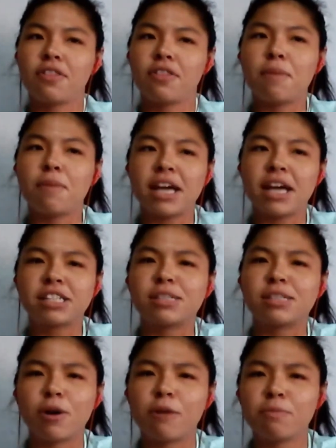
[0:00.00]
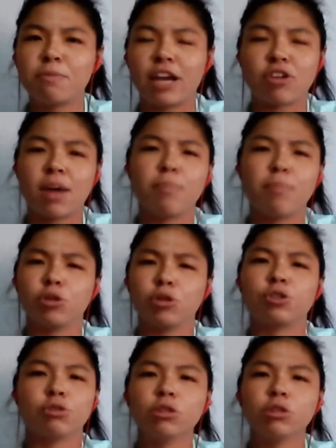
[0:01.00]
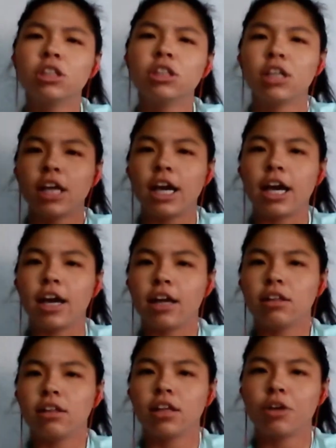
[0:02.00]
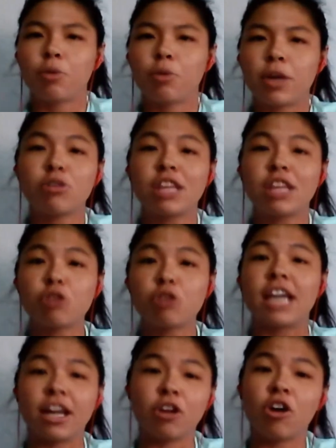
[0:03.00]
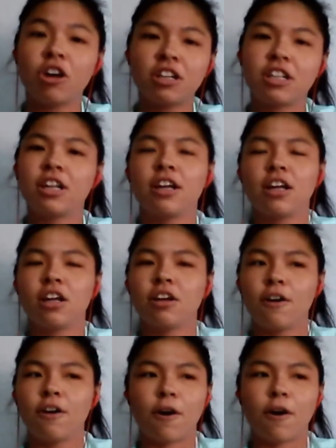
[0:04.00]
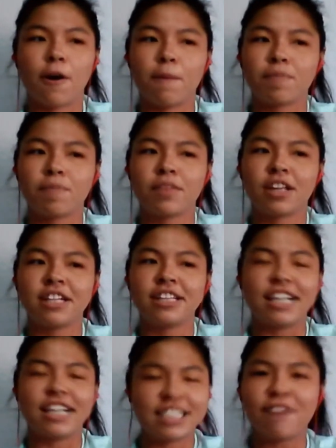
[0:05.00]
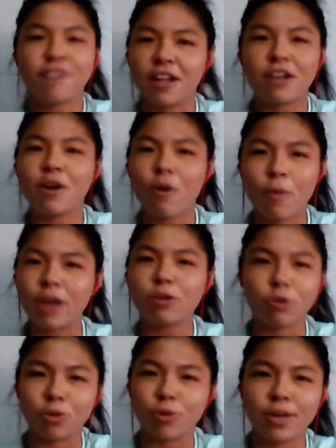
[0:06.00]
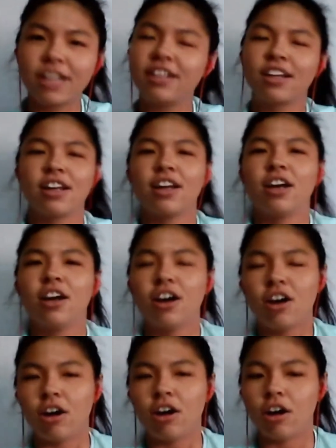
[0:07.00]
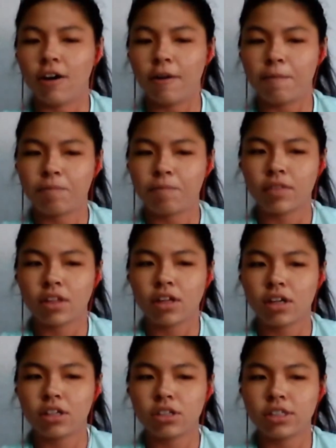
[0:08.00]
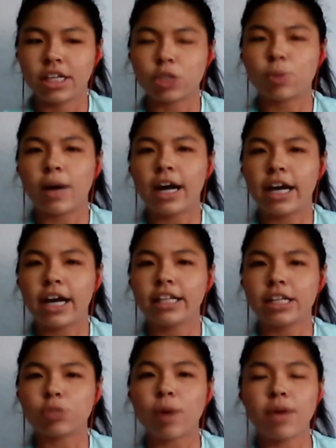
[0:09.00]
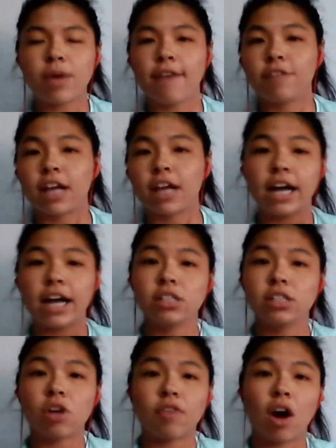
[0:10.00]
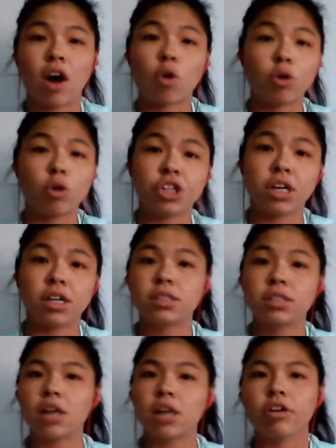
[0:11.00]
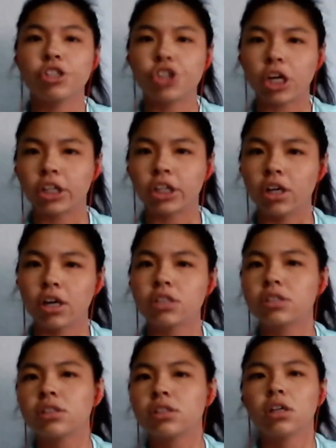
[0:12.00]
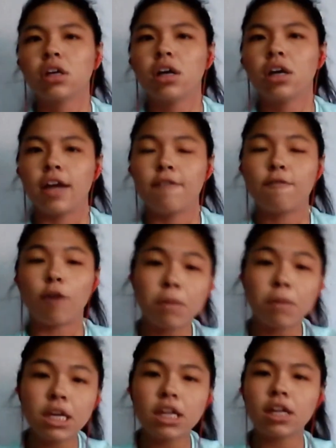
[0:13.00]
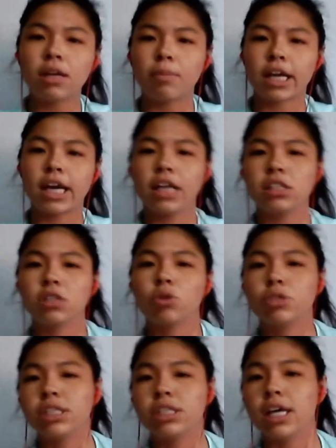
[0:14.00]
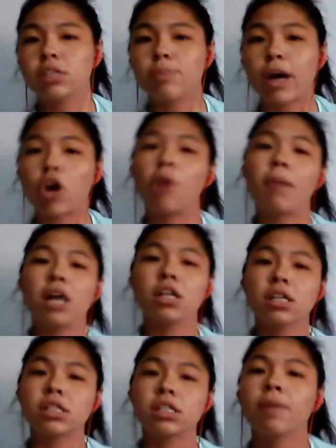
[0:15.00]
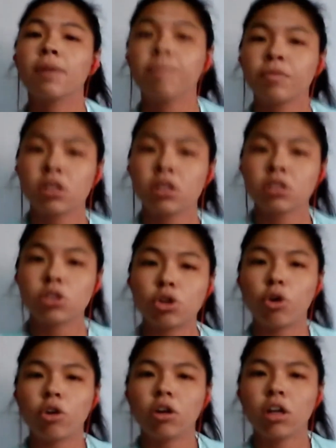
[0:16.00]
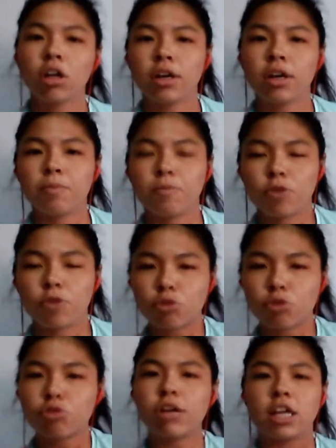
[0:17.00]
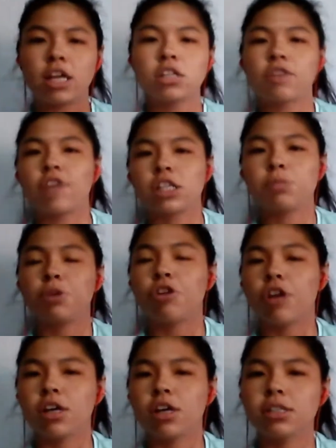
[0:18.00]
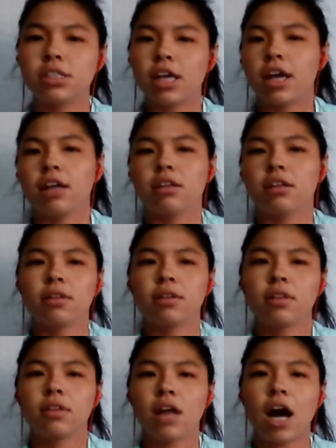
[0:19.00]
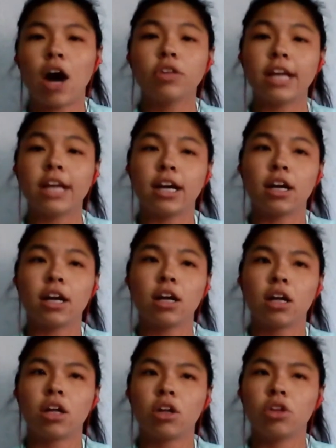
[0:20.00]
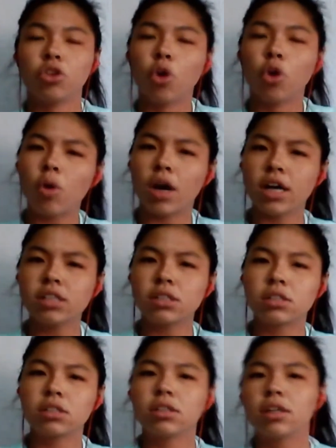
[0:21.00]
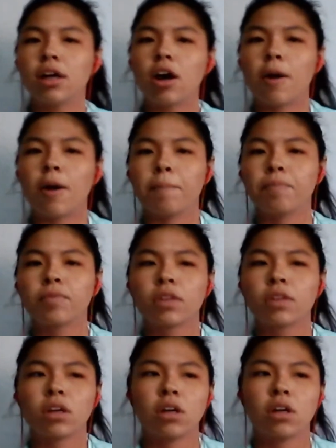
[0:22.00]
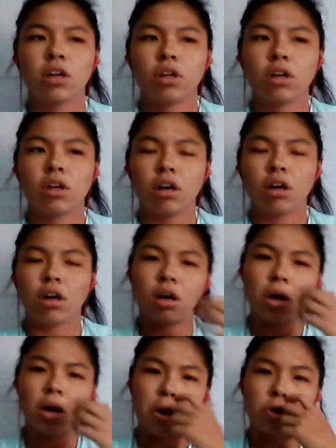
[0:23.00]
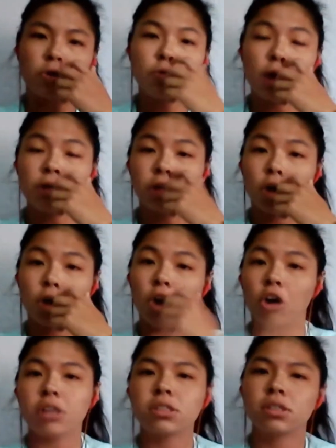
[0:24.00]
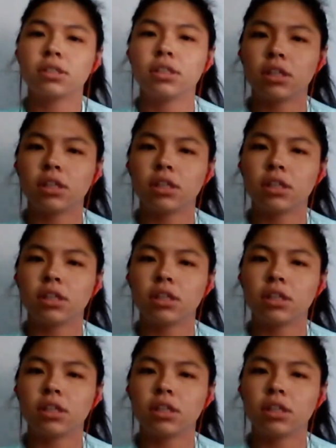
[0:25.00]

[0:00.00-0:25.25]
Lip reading: maximum that you can push to. And when you think you cannot, that's definitely a way to do it. That's why we have the guidance of our coaches, our instructors, and for me, in my case, in OCS, my commanders lah. So through their years of experience and how they know us throughout the course,